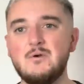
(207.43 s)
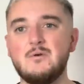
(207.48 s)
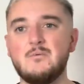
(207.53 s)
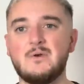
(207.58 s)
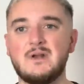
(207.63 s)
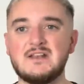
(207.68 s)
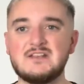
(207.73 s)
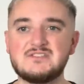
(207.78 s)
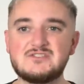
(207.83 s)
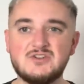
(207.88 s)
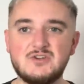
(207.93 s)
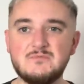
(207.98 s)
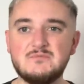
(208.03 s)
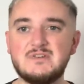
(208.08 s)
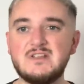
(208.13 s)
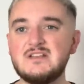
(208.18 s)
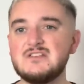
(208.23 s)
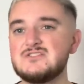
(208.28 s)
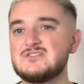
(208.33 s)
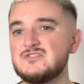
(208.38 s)
when it's zoomed
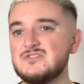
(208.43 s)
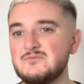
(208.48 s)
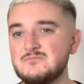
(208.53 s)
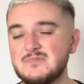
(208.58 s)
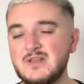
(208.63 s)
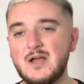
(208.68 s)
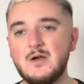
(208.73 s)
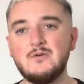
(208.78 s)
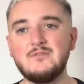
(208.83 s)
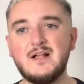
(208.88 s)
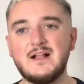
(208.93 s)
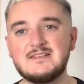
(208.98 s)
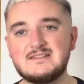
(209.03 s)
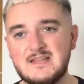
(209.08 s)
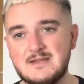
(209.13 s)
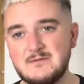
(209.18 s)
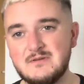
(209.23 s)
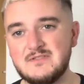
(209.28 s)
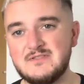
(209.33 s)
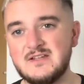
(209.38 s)
in, zoomed out, that
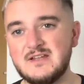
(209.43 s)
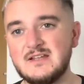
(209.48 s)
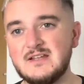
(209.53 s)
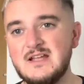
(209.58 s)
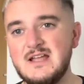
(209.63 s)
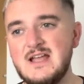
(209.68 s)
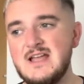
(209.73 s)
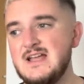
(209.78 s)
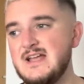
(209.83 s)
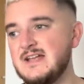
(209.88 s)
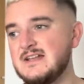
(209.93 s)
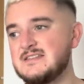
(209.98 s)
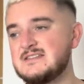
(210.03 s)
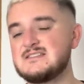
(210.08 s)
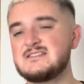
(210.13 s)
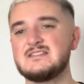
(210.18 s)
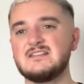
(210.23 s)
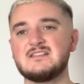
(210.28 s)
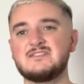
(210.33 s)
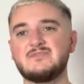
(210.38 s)
type of thing.
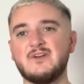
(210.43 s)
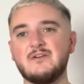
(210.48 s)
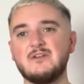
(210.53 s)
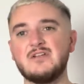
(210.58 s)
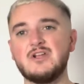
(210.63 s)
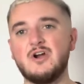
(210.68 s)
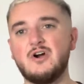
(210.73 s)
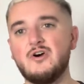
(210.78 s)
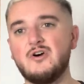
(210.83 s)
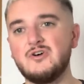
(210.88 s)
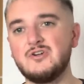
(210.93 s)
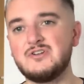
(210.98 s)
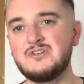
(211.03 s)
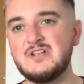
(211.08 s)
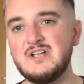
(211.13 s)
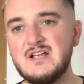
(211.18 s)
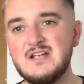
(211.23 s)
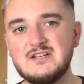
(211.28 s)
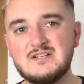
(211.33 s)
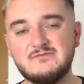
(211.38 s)
It's very hard
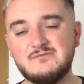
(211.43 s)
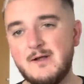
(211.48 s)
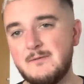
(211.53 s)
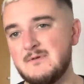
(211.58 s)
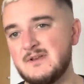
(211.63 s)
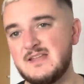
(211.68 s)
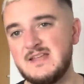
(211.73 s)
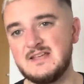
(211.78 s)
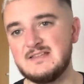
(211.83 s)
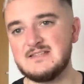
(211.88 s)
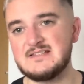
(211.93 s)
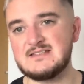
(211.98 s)
to replicate